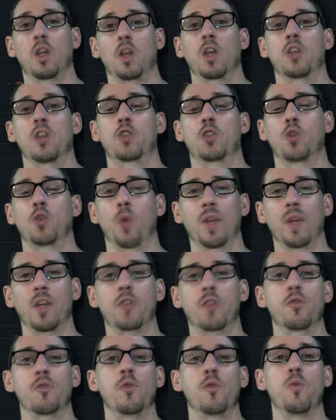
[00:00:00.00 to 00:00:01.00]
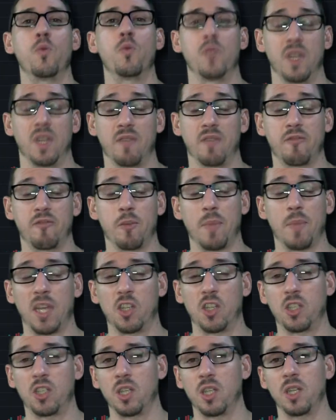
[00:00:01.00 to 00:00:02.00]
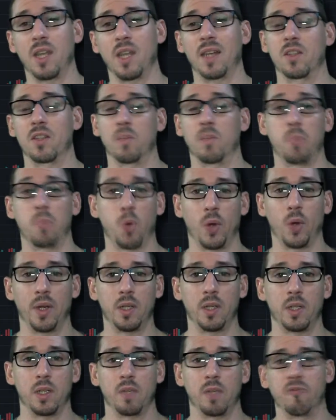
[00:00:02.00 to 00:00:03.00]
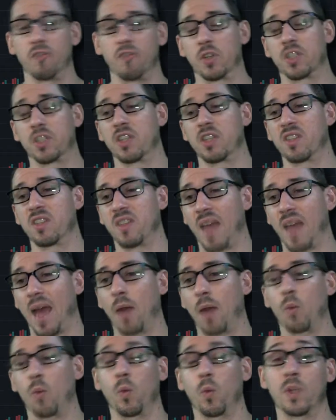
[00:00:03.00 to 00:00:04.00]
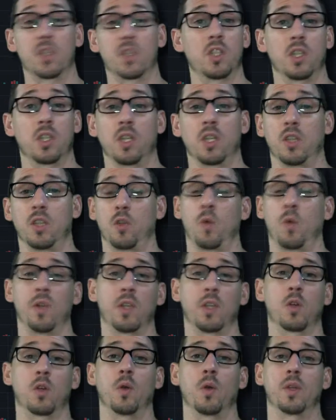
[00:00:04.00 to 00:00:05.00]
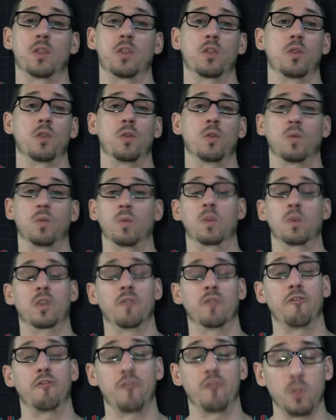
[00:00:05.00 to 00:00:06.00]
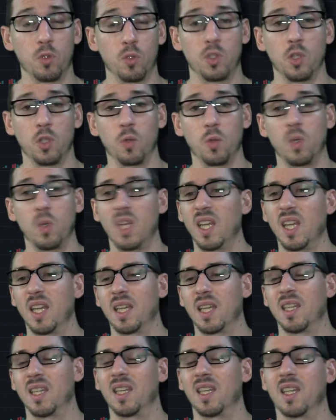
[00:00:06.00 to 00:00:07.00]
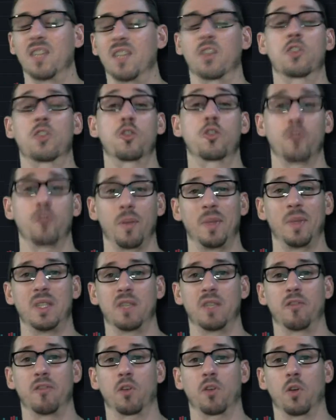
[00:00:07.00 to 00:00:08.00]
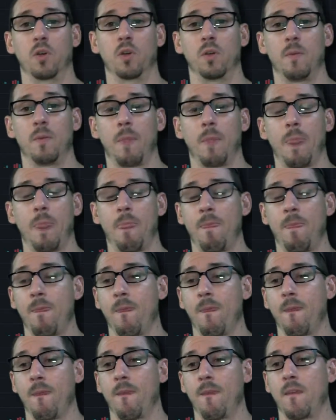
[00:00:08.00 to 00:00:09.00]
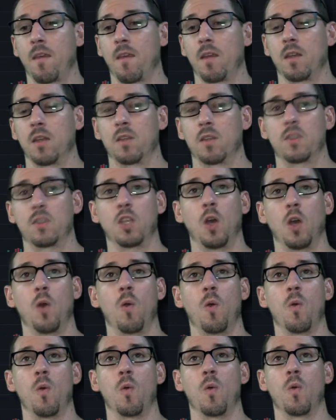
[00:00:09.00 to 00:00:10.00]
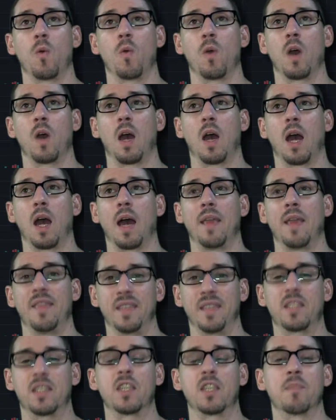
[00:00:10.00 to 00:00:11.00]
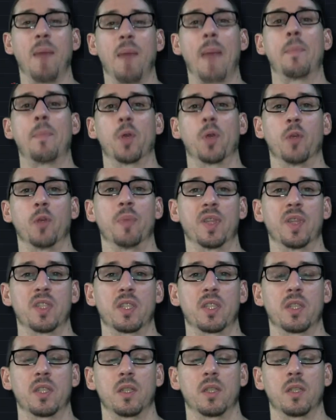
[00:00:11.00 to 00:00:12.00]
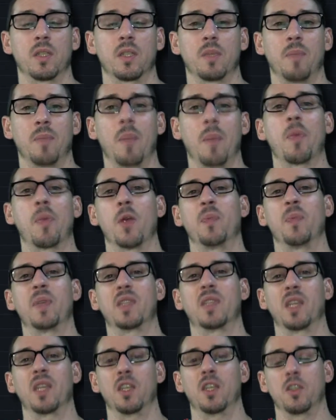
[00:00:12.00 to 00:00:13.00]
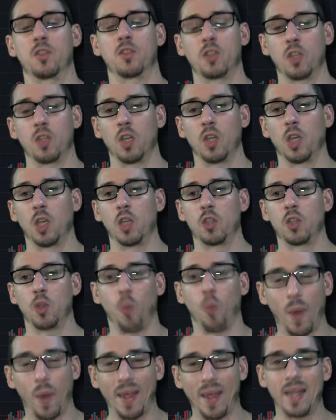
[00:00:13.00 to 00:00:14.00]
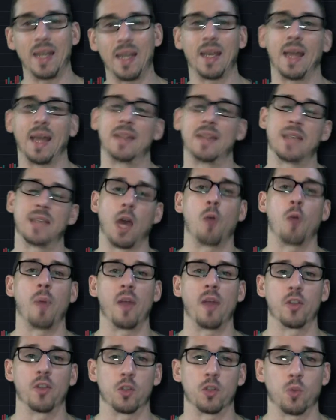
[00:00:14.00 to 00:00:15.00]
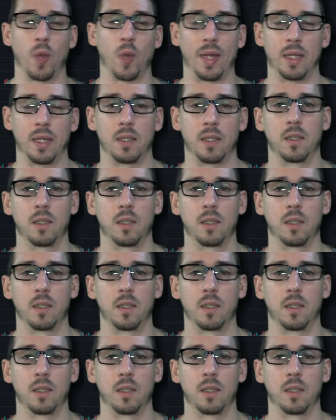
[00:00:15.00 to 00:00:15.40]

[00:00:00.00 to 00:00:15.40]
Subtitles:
Sorting through the information that is important versus that which is only going to confuse you is extremely difficult. So this is my purpose. My purpose is to win and to help others win.